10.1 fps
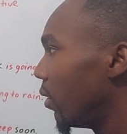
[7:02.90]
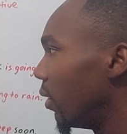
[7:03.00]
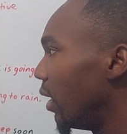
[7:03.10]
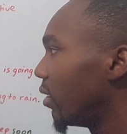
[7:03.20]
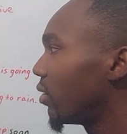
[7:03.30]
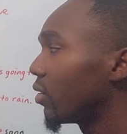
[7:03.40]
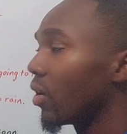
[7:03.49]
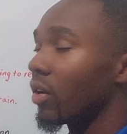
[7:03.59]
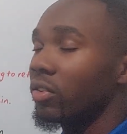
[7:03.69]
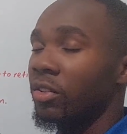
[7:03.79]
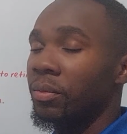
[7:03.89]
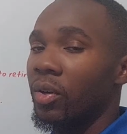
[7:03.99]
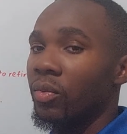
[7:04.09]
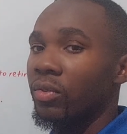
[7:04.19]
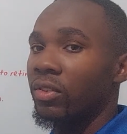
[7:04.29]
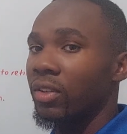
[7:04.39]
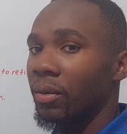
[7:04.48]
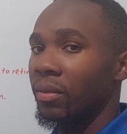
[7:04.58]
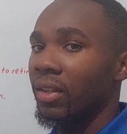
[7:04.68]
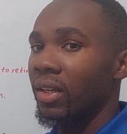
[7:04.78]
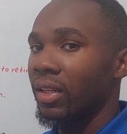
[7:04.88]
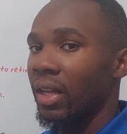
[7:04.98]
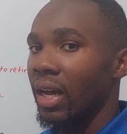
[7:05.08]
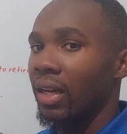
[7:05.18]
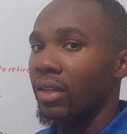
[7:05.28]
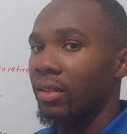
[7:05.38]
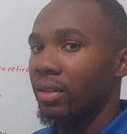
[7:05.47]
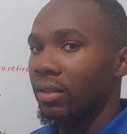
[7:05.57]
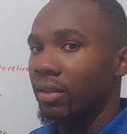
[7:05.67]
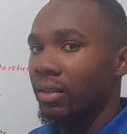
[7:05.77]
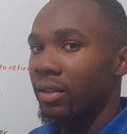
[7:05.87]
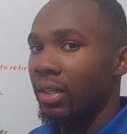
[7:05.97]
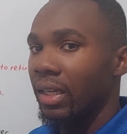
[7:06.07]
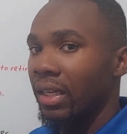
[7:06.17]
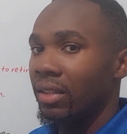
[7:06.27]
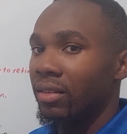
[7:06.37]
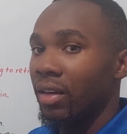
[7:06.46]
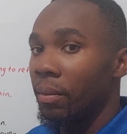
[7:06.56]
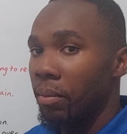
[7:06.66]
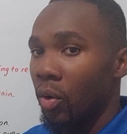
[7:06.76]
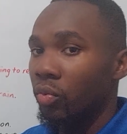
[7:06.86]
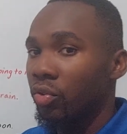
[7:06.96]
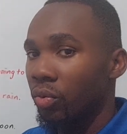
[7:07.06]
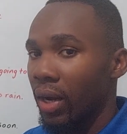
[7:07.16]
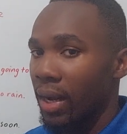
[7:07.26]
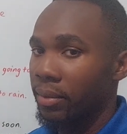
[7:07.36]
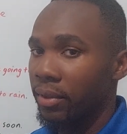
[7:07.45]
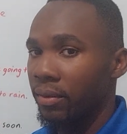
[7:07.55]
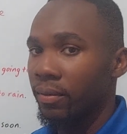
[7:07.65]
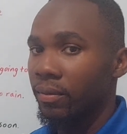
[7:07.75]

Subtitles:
this talks about something that is about to happen,